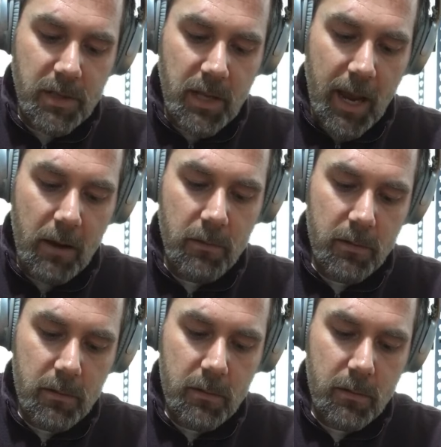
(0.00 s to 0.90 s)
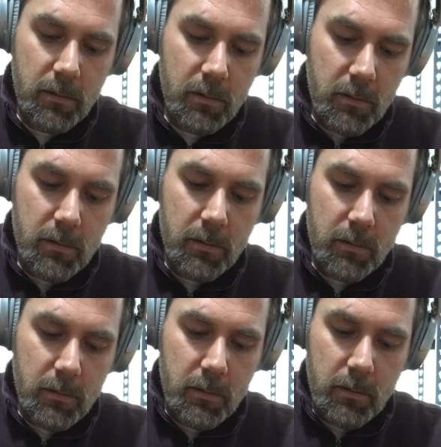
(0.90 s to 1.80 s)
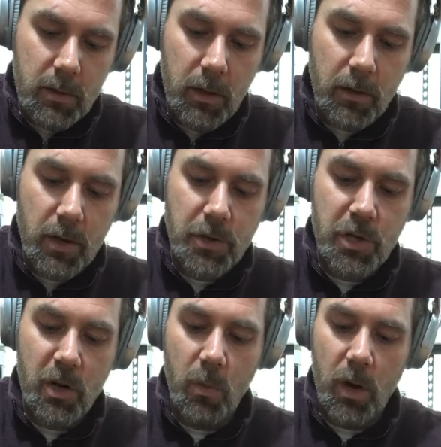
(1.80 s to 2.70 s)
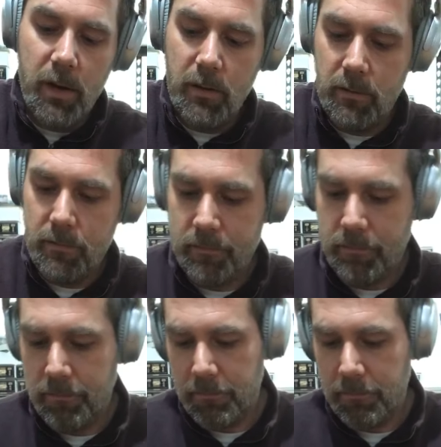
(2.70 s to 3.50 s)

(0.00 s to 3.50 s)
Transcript: Run this down till you're touching your wood.